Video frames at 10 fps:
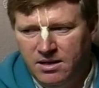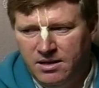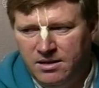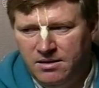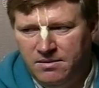
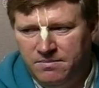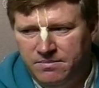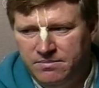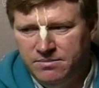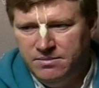
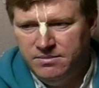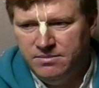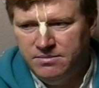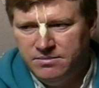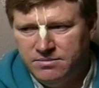And
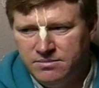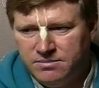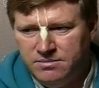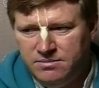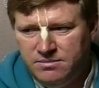
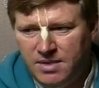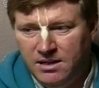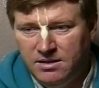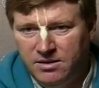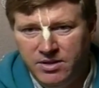
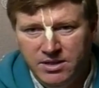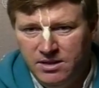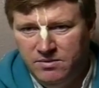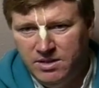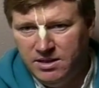
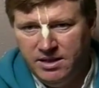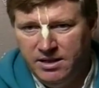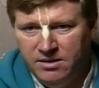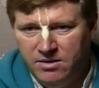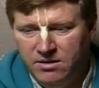syringes were just
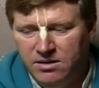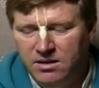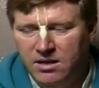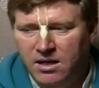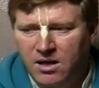lying around.
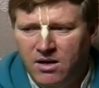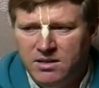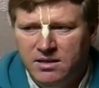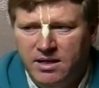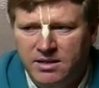
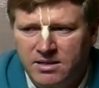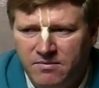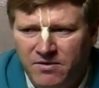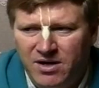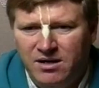Also, they had
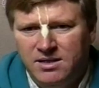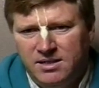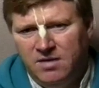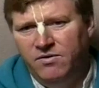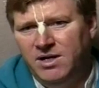some very
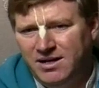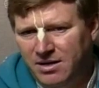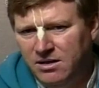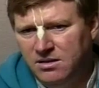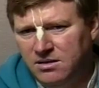unsavory
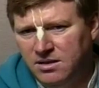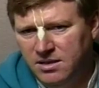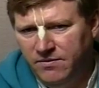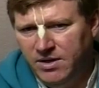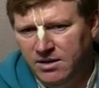characters
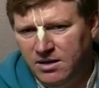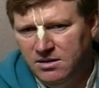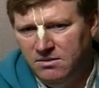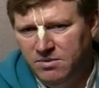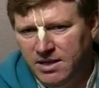living at
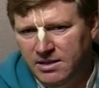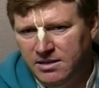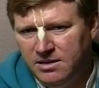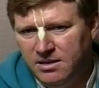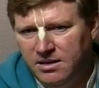their
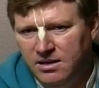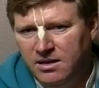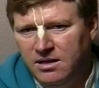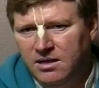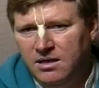place.
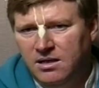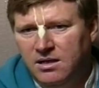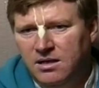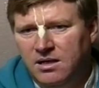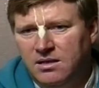
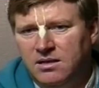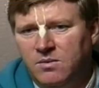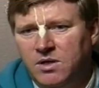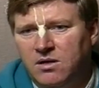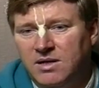They had
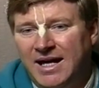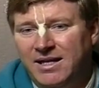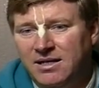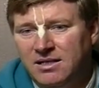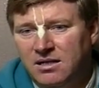someone called
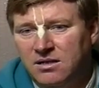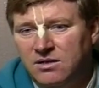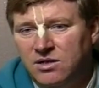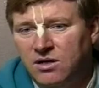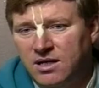Alexander
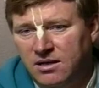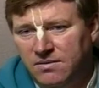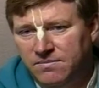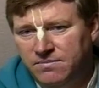Trocky,